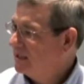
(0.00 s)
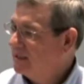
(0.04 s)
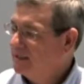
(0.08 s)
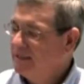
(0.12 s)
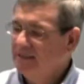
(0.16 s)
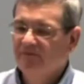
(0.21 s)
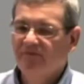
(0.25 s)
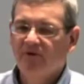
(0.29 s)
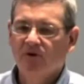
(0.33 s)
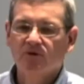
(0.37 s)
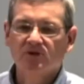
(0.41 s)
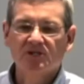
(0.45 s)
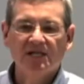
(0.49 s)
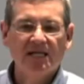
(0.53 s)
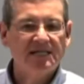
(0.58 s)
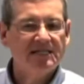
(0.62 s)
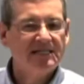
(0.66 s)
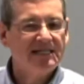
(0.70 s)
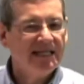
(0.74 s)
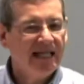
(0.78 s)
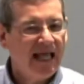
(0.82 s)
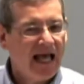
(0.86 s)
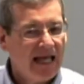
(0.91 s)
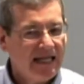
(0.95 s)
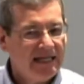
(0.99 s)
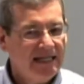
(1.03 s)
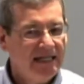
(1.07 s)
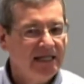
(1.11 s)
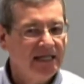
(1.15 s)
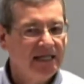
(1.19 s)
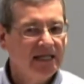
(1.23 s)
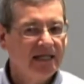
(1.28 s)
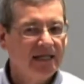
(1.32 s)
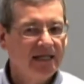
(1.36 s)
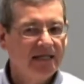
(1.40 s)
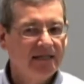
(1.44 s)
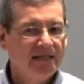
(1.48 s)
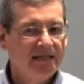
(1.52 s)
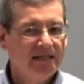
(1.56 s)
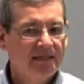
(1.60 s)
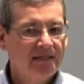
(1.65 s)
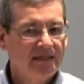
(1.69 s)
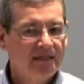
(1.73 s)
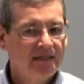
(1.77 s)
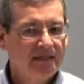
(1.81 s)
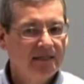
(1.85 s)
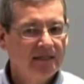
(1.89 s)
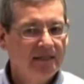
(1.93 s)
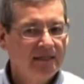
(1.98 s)
Folks, that's the idea.
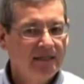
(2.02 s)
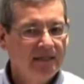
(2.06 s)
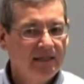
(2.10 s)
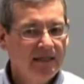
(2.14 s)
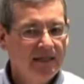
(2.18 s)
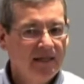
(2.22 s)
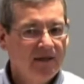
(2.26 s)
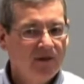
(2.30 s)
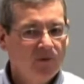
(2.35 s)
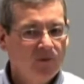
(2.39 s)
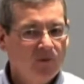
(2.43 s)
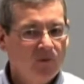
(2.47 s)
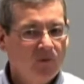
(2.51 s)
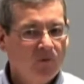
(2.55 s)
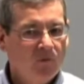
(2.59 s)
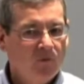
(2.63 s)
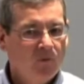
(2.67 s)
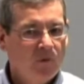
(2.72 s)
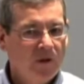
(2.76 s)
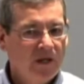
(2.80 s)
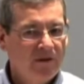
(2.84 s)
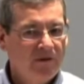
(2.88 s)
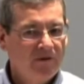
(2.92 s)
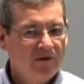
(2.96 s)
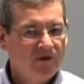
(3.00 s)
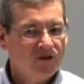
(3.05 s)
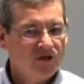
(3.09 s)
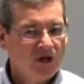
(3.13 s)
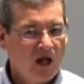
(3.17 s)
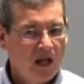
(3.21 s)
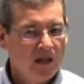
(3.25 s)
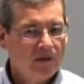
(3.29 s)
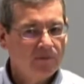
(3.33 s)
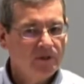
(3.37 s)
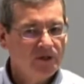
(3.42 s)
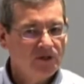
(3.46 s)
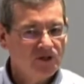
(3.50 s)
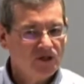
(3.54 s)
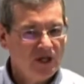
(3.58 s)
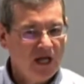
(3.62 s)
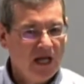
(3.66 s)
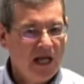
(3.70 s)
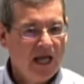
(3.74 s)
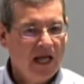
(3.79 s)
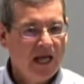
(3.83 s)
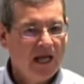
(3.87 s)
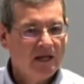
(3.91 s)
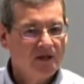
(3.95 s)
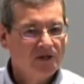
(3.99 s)
When Solomon
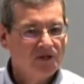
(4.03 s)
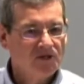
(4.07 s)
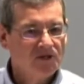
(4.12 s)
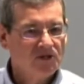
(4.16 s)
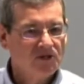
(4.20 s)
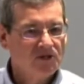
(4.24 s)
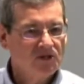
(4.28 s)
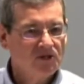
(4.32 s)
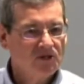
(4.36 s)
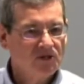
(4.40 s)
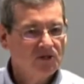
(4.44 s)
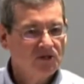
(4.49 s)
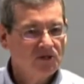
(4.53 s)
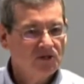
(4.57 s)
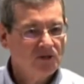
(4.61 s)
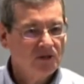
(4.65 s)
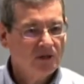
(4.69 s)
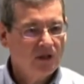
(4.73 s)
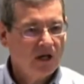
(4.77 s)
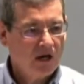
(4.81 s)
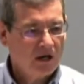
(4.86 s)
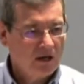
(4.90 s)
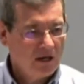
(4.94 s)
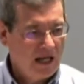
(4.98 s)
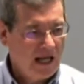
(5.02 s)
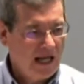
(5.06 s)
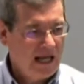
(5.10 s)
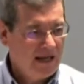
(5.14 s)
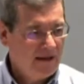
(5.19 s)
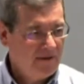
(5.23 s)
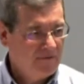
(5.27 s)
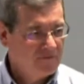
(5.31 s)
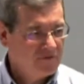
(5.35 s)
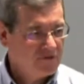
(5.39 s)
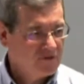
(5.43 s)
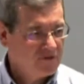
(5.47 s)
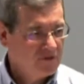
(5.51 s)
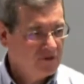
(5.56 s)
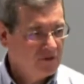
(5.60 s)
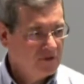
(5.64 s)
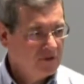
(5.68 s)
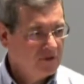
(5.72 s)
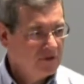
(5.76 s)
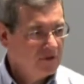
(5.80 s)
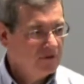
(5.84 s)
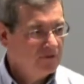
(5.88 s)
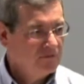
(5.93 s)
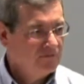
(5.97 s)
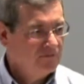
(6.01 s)
says, our lives
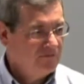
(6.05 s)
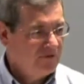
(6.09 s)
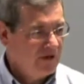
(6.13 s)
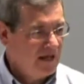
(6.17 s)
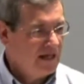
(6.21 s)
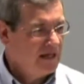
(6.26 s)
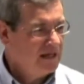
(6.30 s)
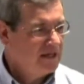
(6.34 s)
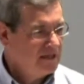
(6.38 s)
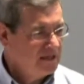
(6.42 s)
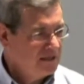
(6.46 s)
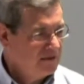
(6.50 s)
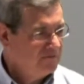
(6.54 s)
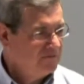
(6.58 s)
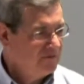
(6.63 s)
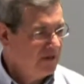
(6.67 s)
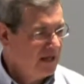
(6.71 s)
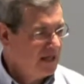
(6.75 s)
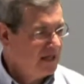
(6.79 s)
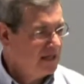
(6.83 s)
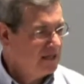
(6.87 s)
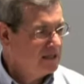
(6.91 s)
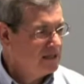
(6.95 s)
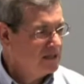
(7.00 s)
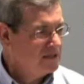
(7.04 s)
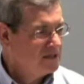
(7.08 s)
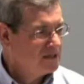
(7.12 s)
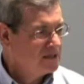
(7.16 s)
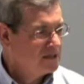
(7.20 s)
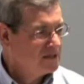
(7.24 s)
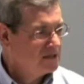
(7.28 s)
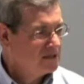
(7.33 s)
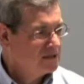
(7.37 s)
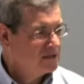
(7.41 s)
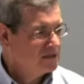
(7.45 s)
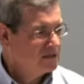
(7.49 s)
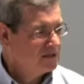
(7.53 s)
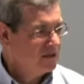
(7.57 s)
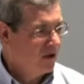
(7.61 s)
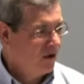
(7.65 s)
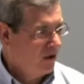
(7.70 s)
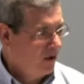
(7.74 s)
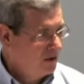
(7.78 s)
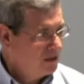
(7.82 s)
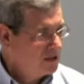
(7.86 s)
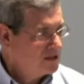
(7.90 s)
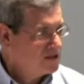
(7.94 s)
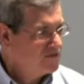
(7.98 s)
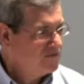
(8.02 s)
vanity of vanities,
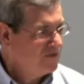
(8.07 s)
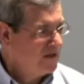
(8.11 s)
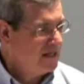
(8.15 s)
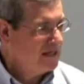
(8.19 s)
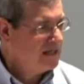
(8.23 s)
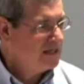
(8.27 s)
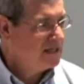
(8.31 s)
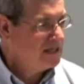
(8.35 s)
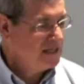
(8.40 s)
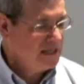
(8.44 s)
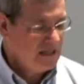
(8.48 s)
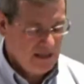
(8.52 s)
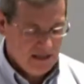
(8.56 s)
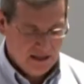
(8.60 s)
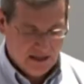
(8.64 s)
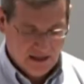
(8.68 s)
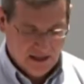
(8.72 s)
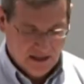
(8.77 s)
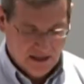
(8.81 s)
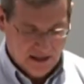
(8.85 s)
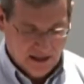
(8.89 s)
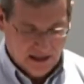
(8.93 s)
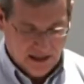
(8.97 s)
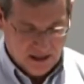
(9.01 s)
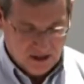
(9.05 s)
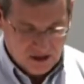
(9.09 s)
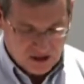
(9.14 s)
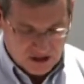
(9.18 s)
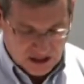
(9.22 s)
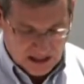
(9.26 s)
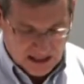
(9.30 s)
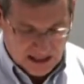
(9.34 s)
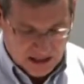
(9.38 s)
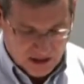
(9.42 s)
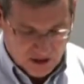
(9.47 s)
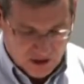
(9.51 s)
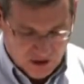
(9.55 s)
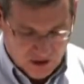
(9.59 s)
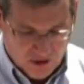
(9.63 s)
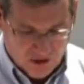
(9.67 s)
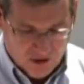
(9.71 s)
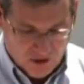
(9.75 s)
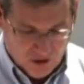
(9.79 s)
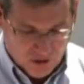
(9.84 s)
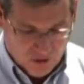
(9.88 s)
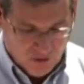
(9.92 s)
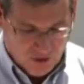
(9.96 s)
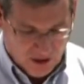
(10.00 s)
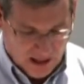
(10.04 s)
all is vanity. He's saying
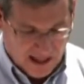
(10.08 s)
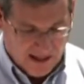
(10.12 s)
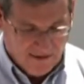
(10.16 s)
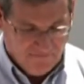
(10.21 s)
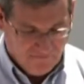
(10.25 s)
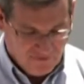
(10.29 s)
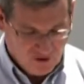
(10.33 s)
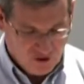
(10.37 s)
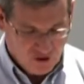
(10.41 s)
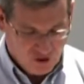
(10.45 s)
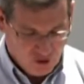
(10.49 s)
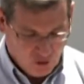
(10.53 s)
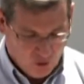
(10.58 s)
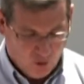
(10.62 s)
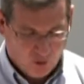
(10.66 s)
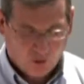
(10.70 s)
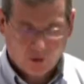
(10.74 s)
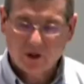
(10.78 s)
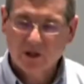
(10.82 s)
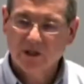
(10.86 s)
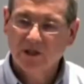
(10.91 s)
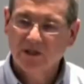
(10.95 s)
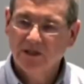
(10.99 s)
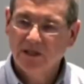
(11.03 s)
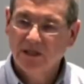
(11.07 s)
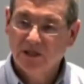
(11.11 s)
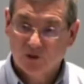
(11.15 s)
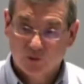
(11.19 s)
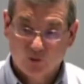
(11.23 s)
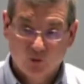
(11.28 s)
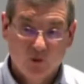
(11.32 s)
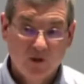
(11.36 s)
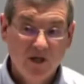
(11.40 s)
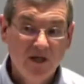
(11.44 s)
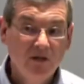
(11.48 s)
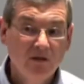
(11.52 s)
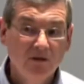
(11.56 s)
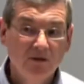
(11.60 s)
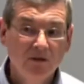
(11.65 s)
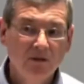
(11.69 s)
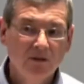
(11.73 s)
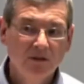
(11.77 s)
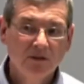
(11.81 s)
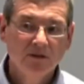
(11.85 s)
your life is short. It's real.